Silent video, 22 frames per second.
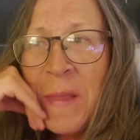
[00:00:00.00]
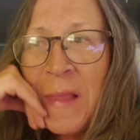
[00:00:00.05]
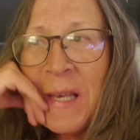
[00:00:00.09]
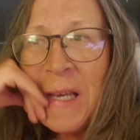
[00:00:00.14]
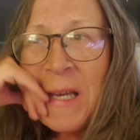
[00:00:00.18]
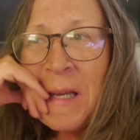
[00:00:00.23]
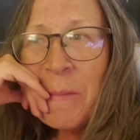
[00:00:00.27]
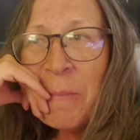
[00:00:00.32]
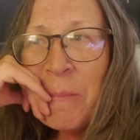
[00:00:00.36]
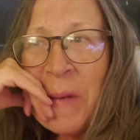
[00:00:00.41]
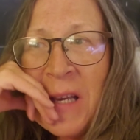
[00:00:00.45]

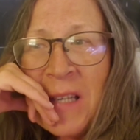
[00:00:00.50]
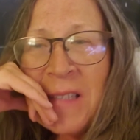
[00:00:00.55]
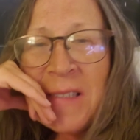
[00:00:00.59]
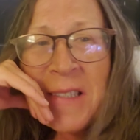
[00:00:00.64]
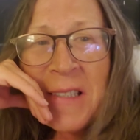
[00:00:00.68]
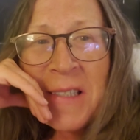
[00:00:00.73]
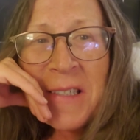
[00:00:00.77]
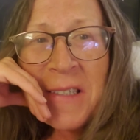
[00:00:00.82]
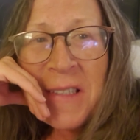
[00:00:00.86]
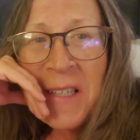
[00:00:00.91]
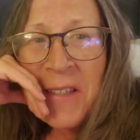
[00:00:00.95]
and
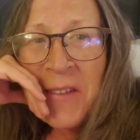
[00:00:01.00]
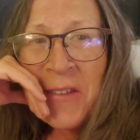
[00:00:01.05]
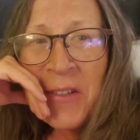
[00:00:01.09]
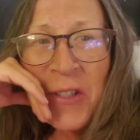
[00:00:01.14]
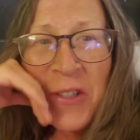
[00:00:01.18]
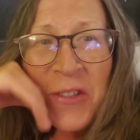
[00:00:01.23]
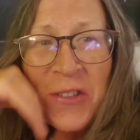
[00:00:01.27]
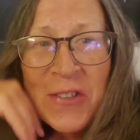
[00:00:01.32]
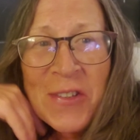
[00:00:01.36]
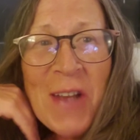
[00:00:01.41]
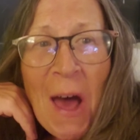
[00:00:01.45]
basically
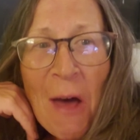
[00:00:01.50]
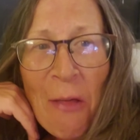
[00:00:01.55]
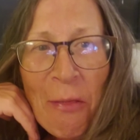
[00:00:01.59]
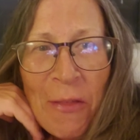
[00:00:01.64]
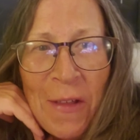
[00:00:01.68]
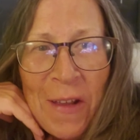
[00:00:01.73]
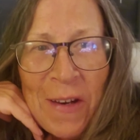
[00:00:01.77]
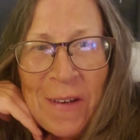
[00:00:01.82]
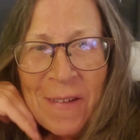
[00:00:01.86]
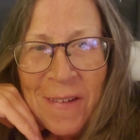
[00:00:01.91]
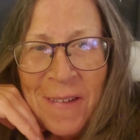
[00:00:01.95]
there's
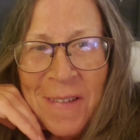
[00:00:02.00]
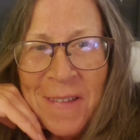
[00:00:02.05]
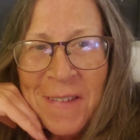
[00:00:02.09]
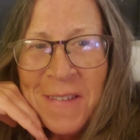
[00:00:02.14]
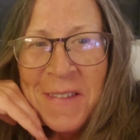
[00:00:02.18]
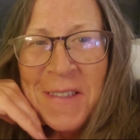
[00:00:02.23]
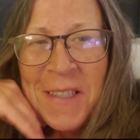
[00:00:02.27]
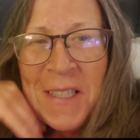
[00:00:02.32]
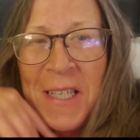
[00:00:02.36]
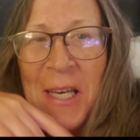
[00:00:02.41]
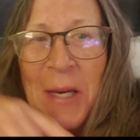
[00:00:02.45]
nothing
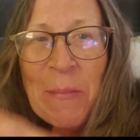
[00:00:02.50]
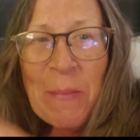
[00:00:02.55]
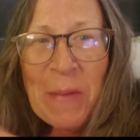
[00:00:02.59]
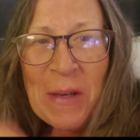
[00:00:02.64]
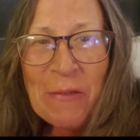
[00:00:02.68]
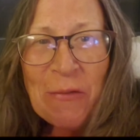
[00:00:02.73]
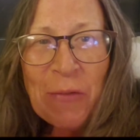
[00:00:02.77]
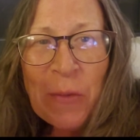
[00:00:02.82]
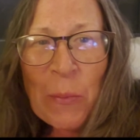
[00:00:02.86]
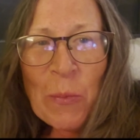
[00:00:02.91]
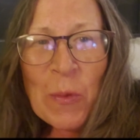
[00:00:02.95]
to get me
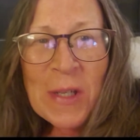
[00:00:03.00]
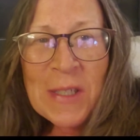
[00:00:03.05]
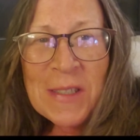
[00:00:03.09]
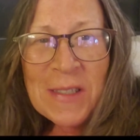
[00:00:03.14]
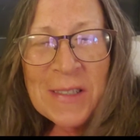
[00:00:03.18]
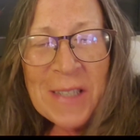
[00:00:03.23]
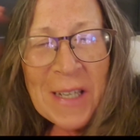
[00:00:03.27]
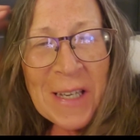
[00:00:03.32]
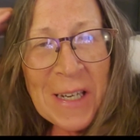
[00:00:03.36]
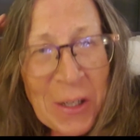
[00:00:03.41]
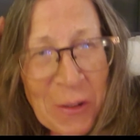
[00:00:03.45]
from one
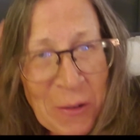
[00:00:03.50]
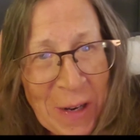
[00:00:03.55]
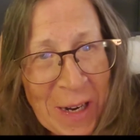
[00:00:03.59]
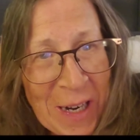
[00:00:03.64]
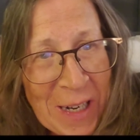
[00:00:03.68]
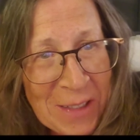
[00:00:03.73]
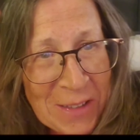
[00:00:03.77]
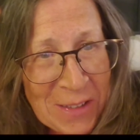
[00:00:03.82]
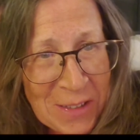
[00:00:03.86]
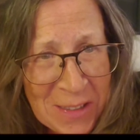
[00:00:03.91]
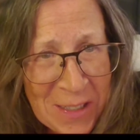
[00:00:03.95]
side of
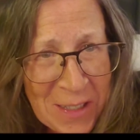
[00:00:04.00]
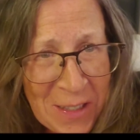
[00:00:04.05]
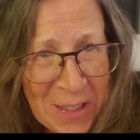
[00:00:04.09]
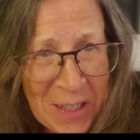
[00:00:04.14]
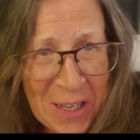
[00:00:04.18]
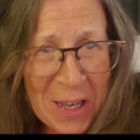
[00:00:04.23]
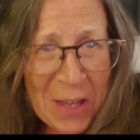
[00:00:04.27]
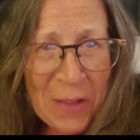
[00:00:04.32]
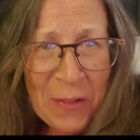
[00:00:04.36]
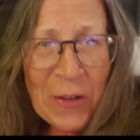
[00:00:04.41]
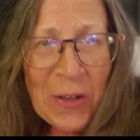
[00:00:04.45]
Grants to
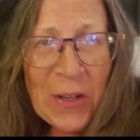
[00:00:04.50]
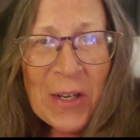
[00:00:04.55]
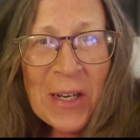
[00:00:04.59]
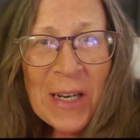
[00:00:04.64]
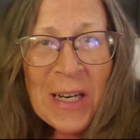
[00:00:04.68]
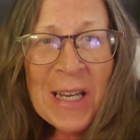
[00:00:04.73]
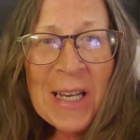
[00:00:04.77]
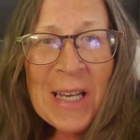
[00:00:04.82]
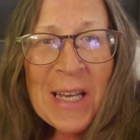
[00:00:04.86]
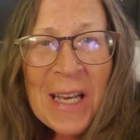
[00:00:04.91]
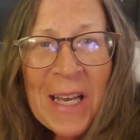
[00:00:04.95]
the other.
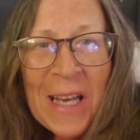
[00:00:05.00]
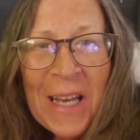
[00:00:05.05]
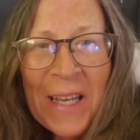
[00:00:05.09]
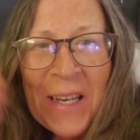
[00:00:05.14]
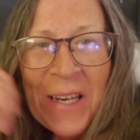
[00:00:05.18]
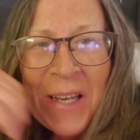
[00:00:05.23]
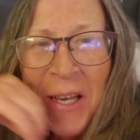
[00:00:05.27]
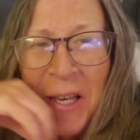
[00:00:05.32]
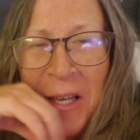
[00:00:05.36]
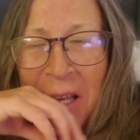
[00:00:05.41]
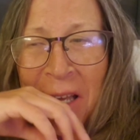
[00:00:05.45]
And
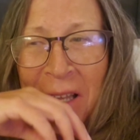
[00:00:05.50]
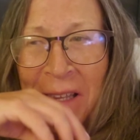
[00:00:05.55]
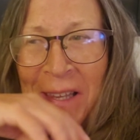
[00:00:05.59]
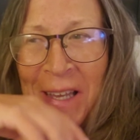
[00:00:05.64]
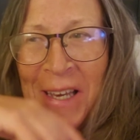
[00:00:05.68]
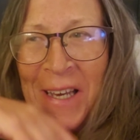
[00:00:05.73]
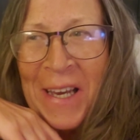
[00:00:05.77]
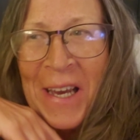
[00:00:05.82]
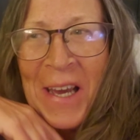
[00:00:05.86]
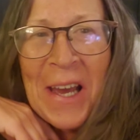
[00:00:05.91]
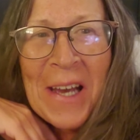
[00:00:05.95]
I
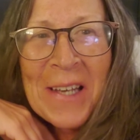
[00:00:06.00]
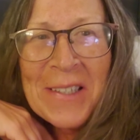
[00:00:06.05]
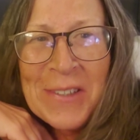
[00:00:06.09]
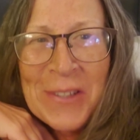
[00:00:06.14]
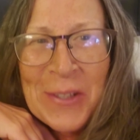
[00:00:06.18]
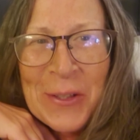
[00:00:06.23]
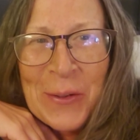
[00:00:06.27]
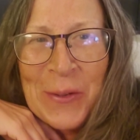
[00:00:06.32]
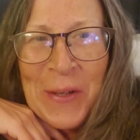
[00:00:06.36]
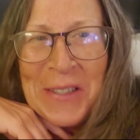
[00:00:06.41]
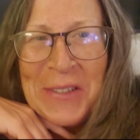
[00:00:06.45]
asked
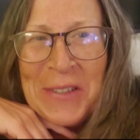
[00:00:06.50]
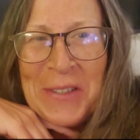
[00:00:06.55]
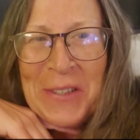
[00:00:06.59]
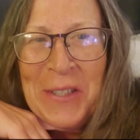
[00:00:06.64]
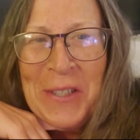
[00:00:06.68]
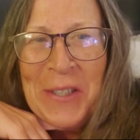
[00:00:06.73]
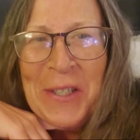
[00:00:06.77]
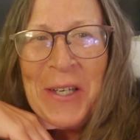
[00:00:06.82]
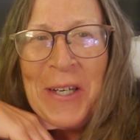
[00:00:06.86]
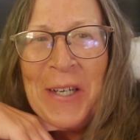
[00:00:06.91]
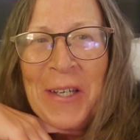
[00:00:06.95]
a
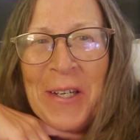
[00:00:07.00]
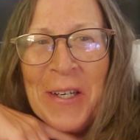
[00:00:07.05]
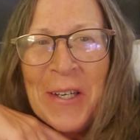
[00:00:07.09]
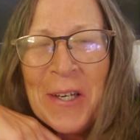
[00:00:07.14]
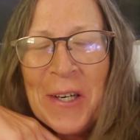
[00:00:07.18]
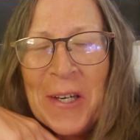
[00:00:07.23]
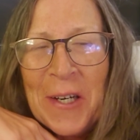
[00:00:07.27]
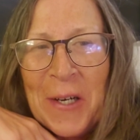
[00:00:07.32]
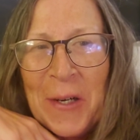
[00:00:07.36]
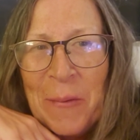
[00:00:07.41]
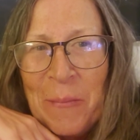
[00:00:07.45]
question
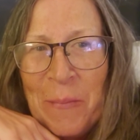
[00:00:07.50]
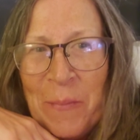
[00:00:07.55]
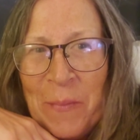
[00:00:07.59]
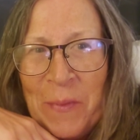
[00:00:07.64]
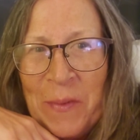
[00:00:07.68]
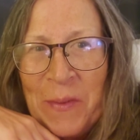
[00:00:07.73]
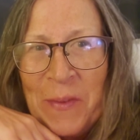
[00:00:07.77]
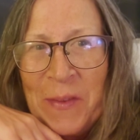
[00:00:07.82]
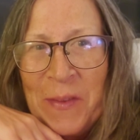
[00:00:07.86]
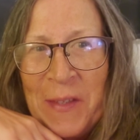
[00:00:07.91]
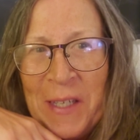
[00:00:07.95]
on
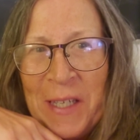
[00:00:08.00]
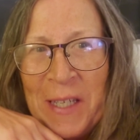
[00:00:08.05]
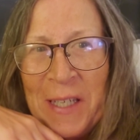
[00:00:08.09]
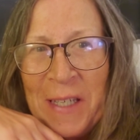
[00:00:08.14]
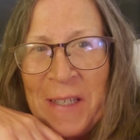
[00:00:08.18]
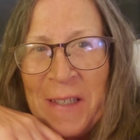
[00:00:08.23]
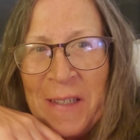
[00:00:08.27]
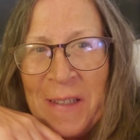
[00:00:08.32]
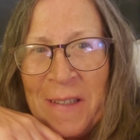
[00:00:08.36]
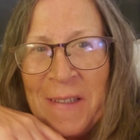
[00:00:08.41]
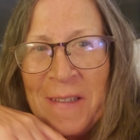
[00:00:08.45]

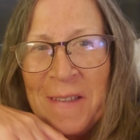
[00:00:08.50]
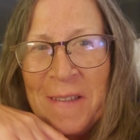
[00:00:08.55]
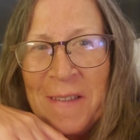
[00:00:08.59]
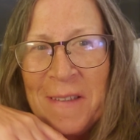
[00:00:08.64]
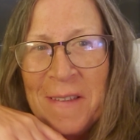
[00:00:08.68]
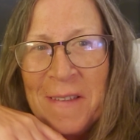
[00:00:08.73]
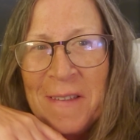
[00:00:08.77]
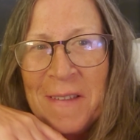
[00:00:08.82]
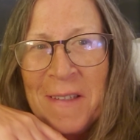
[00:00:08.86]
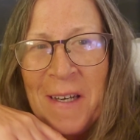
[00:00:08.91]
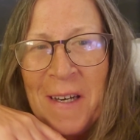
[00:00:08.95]
the
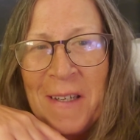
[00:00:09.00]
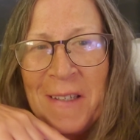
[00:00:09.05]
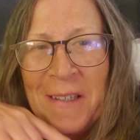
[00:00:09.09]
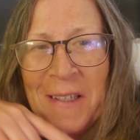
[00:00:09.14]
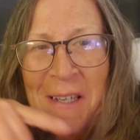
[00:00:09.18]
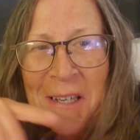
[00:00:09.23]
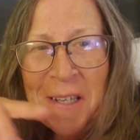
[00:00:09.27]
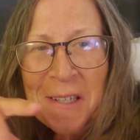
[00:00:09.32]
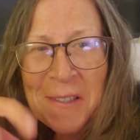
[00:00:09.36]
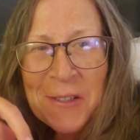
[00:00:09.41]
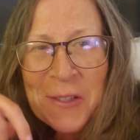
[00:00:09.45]

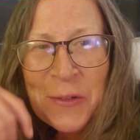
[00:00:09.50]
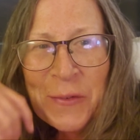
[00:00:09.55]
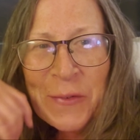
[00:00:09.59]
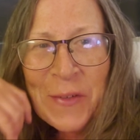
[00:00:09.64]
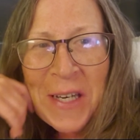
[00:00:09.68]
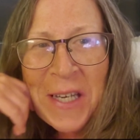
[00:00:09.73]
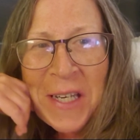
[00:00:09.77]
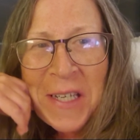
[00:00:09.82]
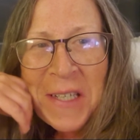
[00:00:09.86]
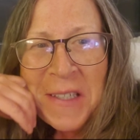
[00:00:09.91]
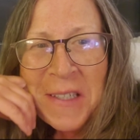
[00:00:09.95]
Continental
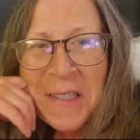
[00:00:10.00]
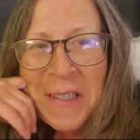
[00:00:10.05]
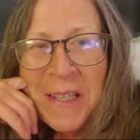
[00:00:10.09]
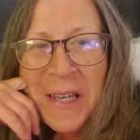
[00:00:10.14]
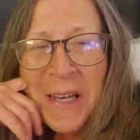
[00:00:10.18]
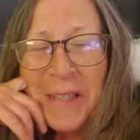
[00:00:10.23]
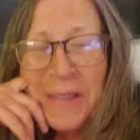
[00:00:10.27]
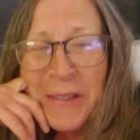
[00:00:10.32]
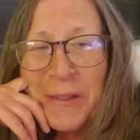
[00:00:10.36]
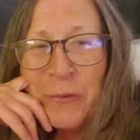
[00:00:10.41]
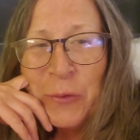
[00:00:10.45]
Divide
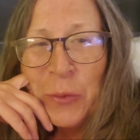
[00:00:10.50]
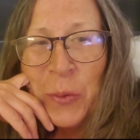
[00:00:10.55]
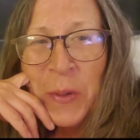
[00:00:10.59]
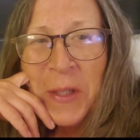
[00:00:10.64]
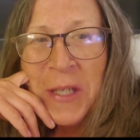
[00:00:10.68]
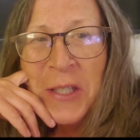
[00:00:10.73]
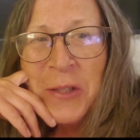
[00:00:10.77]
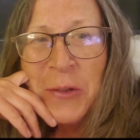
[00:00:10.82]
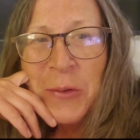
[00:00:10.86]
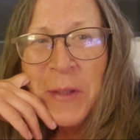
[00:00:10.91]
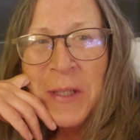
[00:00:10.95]
Class of
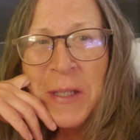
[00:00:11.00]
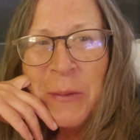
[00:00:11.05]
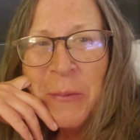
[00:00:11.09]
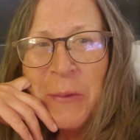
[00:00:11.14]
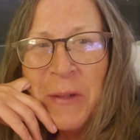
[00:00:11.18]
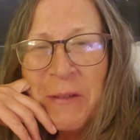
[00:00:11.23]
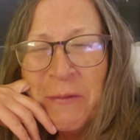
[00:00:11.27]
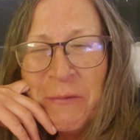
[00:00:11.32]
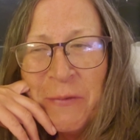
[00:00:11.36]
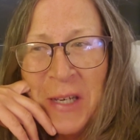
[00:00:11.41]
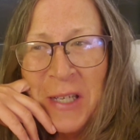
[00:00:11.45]

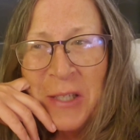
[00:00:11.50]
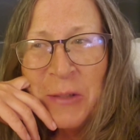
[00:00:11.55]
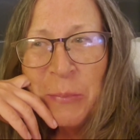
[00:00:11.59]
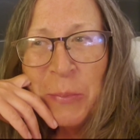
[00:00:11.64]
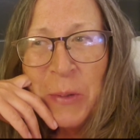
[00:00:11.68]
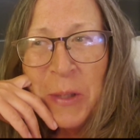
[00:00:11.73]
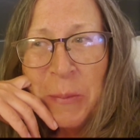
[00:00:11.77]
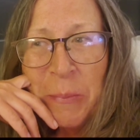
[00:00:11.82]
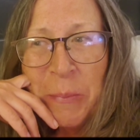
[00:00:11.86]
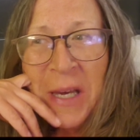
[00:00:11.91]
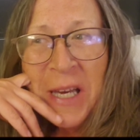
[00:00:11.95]
2021
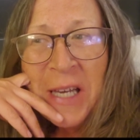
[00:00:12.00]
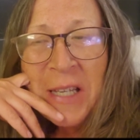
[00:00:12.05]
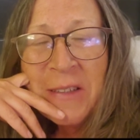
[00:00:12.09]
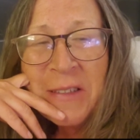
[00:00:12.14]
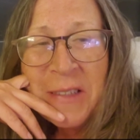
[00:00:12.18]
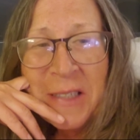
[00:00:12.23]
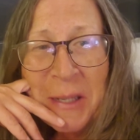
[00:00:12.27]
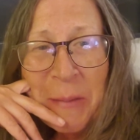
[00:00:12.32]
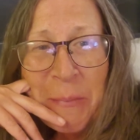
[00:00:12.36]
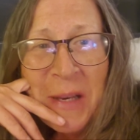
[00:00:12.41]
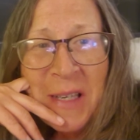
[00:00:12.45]
Facebook page,
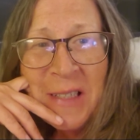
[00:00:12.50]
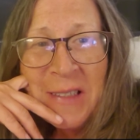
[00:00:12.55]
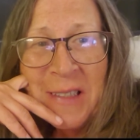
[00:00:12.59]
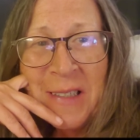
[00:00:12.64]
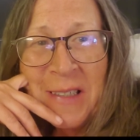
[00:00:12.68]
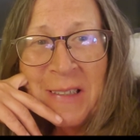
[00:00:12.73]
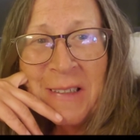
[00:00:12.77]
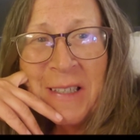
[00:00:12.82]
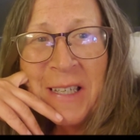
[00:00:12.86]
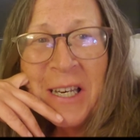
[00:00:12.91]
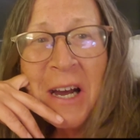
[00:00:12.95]
and I
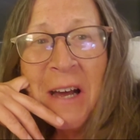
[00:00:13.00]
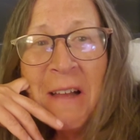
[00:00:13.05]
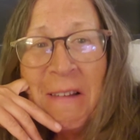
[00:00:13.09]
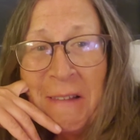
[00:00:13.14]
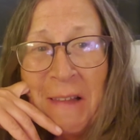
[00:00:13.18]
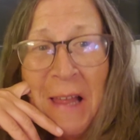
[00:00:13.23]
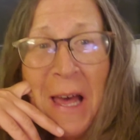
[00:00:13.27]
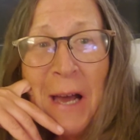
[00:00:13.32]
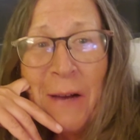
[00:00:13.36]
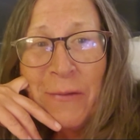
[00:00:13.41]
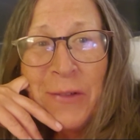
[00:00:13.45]
basically got
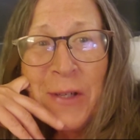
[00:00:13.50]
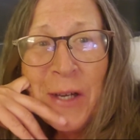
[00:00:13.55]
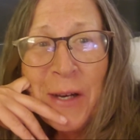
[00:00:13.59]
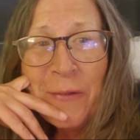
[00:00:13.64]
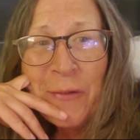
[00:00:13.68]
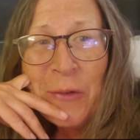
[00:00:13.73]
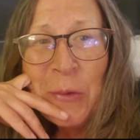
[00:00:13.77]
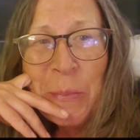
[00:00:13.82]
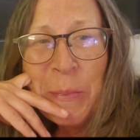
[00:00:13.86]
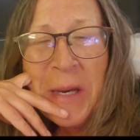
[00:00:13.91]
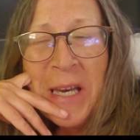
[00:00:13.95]
laughed
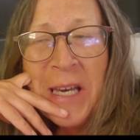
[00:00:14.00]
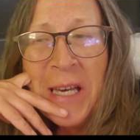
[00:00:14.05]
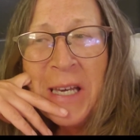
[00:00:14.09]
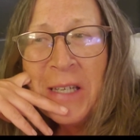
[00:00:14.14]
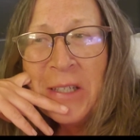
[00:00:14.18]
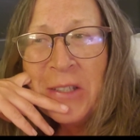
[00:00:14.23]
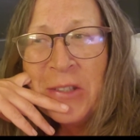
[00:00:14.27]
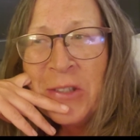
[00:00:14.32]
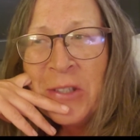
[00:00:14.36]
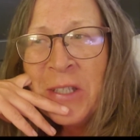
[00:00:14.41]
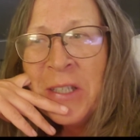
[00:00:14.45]
off the
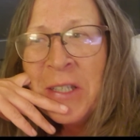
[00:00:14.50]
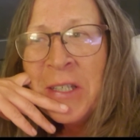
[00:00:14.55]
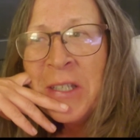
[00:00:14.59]
page.